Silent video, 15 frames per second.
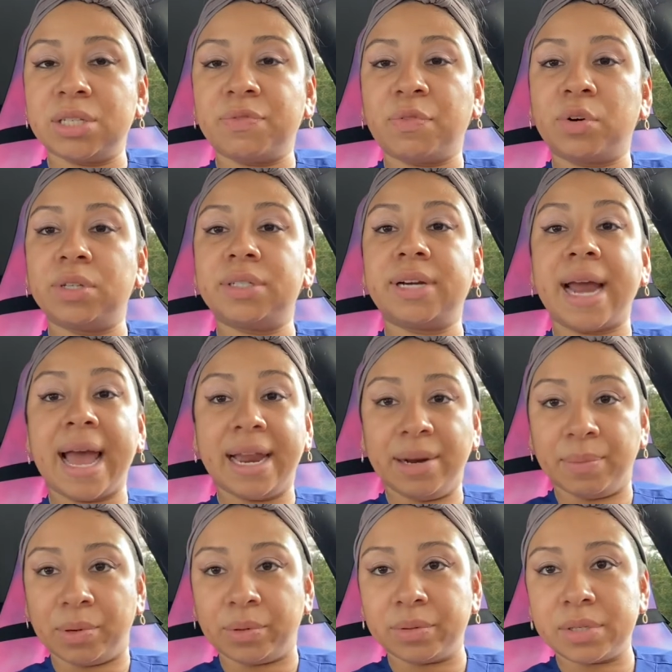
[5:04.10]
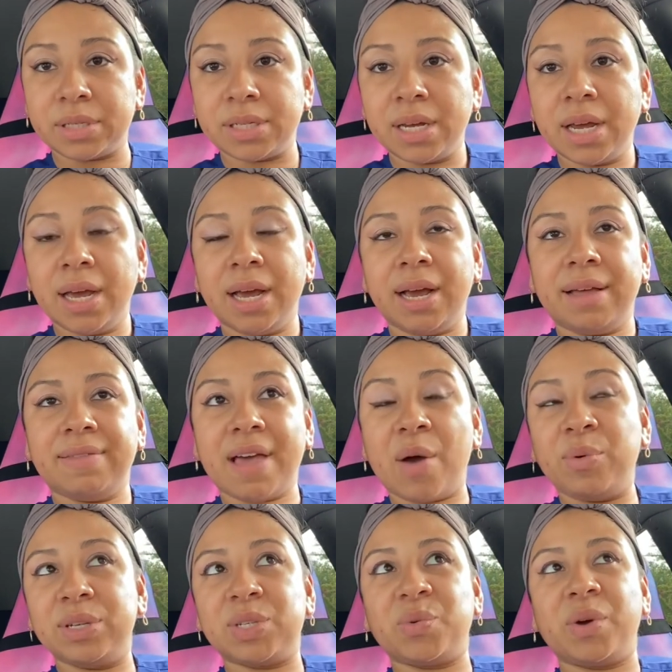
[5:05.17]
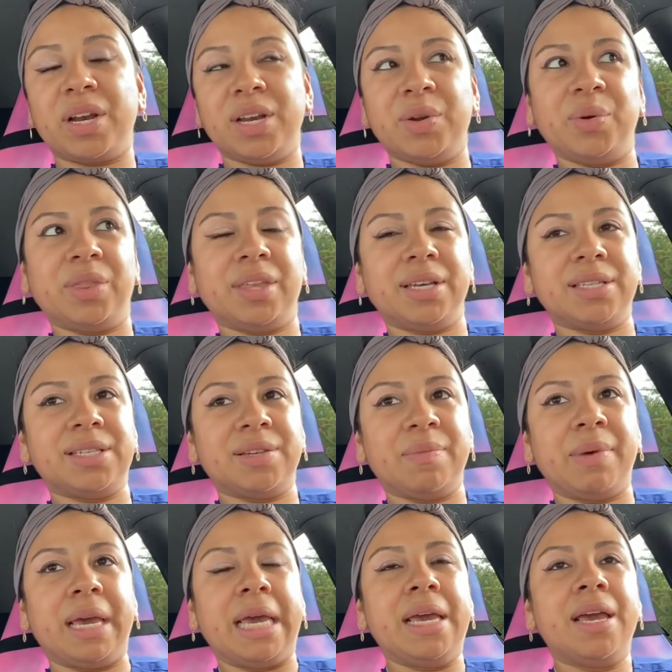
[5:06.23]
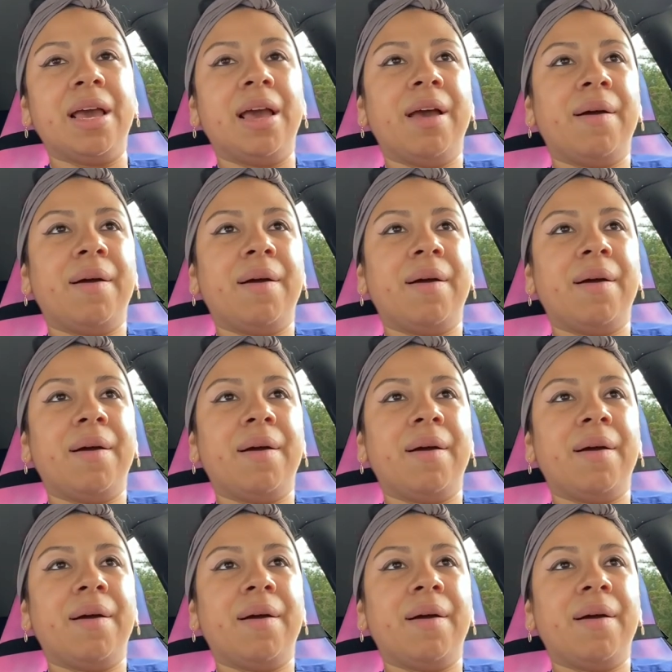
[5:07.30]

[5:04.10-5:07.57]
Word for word: for their animals that was one new thing to me